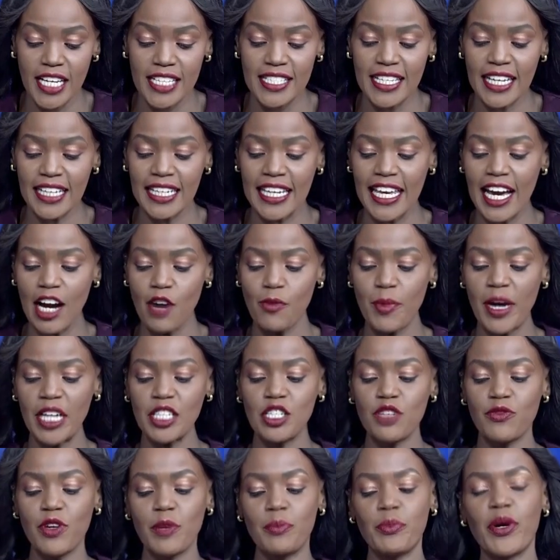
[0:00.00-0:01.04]
Exactly how much
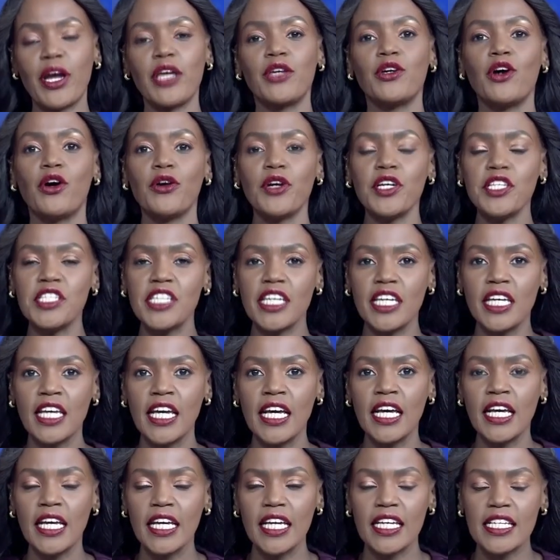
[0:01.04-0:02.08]
of a priority
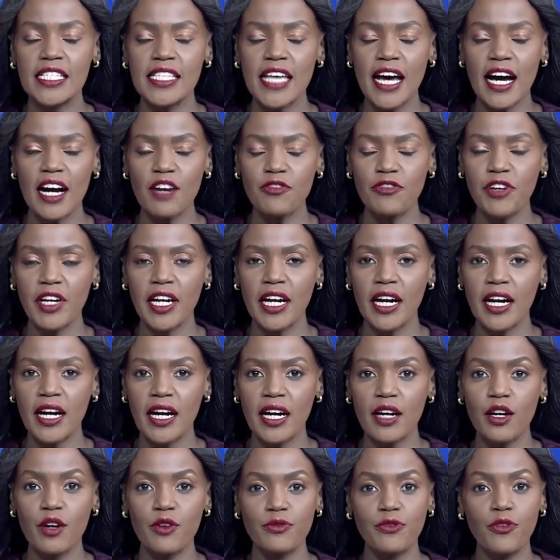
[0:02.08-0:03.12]
is
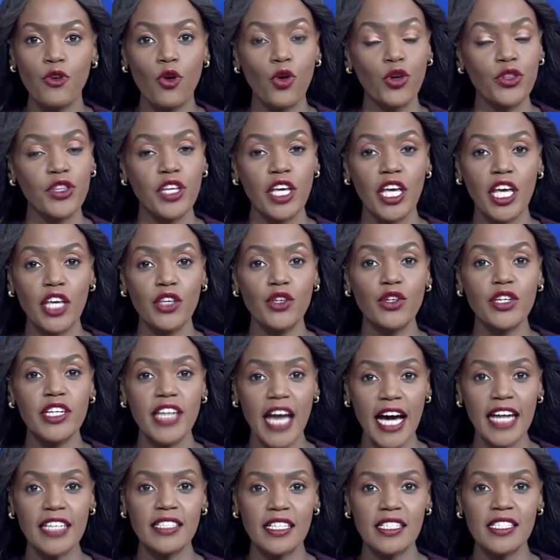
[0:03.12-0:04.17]
Africa for the
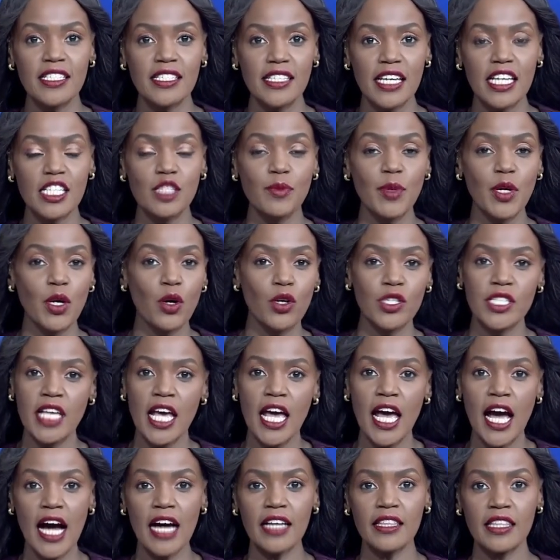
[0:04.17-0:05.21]
United States? Because
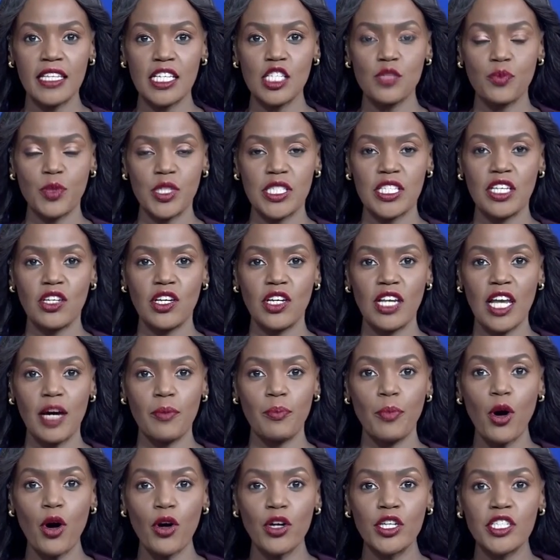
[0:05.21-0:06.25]
at this particular
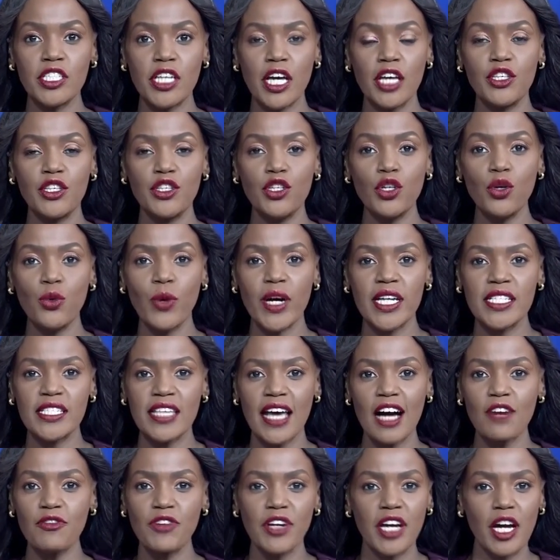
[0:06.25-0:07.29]
point,
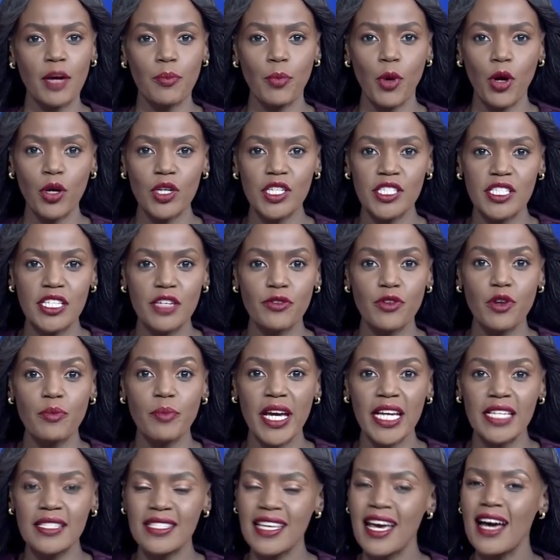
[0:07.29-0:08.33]
U.S.-Africa policy
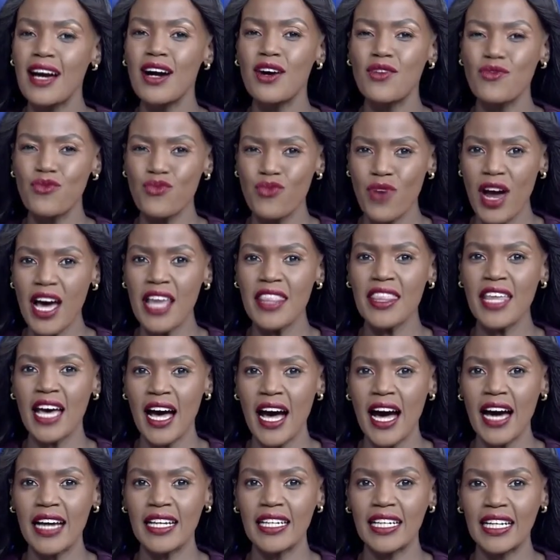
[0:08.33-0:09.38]
remains rather
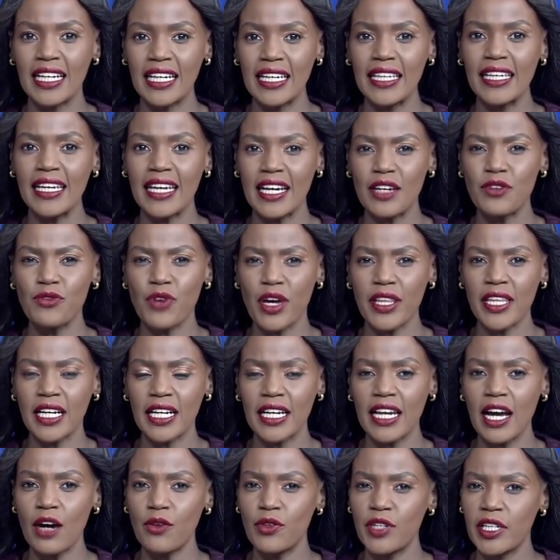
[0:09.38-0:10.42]
unclear and rather
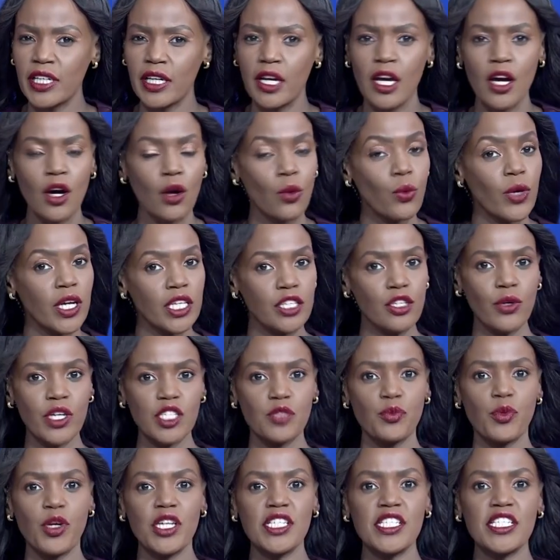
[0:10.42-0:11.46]
cloudy. While U.S.
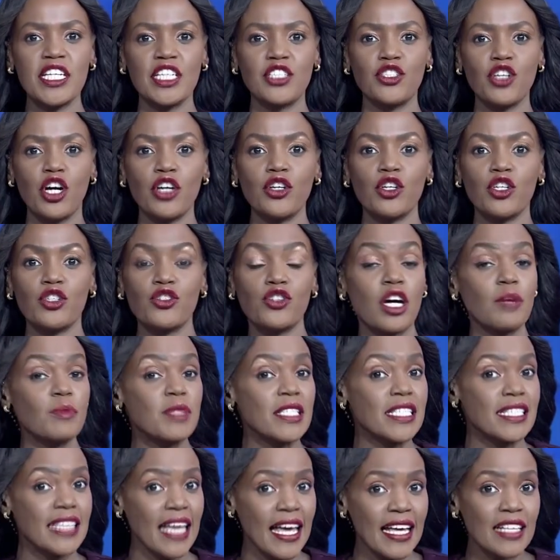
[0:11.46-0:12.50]
President Donald Trump's
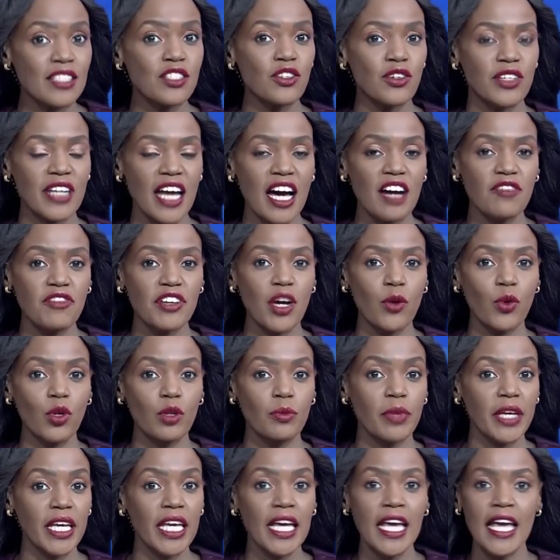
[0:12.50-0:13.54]
stance on Africa will
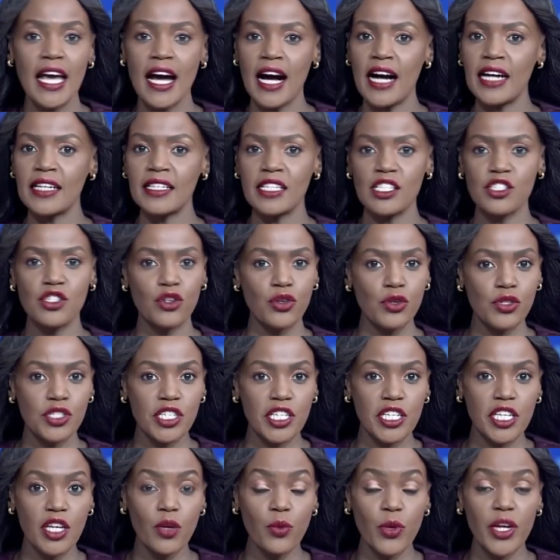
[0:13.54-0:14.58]
be under
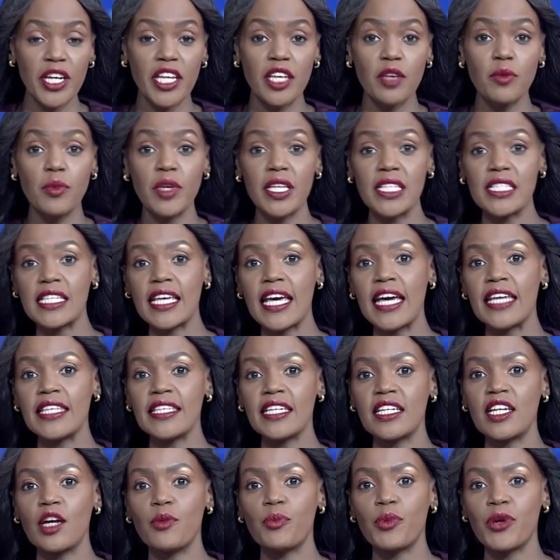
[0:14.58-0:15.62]
scrutiny when he meets
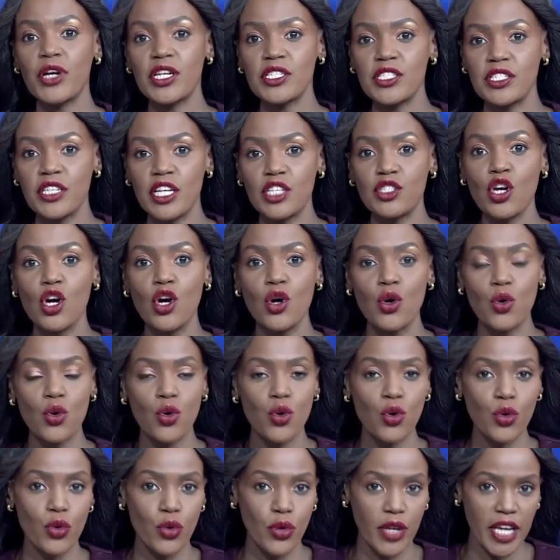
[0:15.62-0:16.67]
Kenyan President
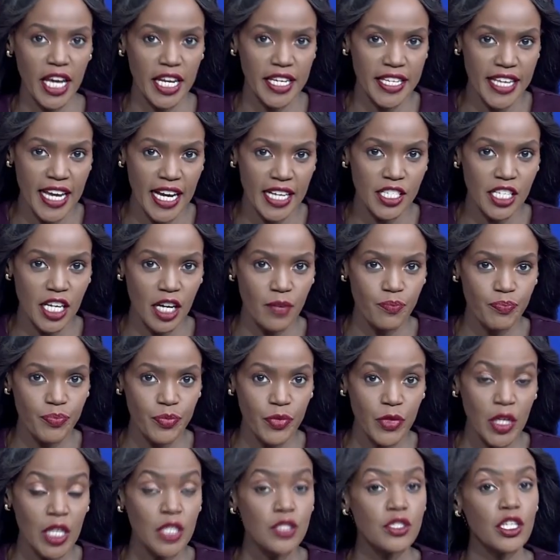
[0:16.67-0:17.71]
Uhuru Kenyatta.
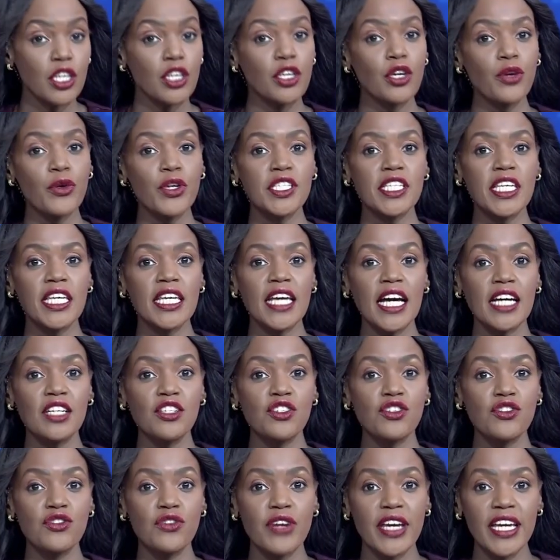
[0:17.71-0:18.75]
Security
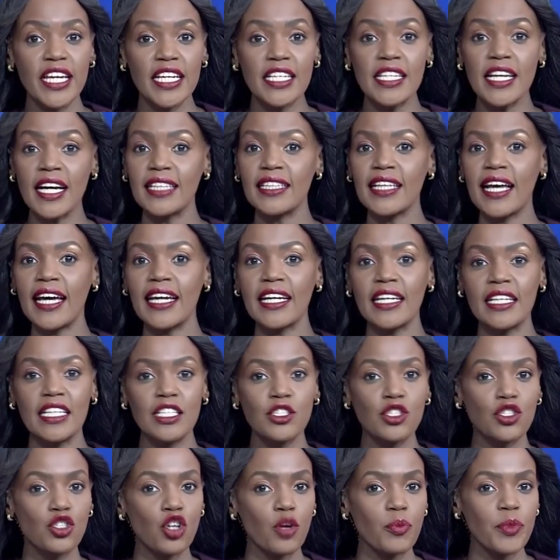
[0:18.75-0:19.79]
and trade are likely
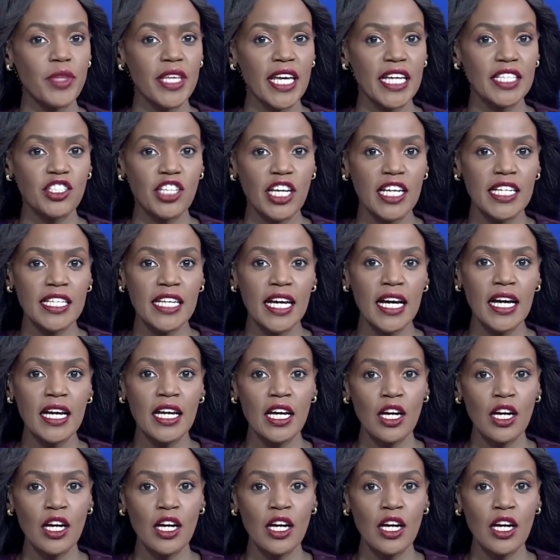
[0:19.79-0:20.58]
to top the agenda,